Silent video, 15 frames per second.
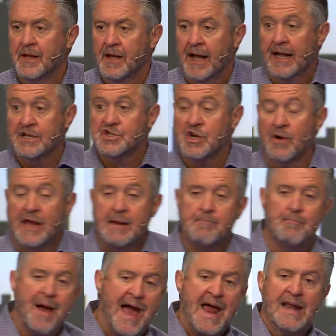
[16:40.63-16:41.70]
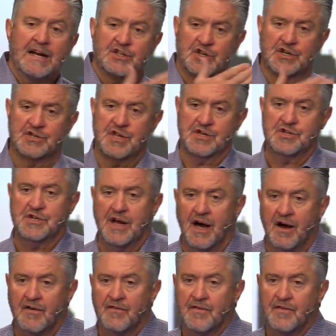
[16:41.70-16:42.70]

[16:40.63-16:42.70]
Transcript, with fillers: And so he banishes this stuff.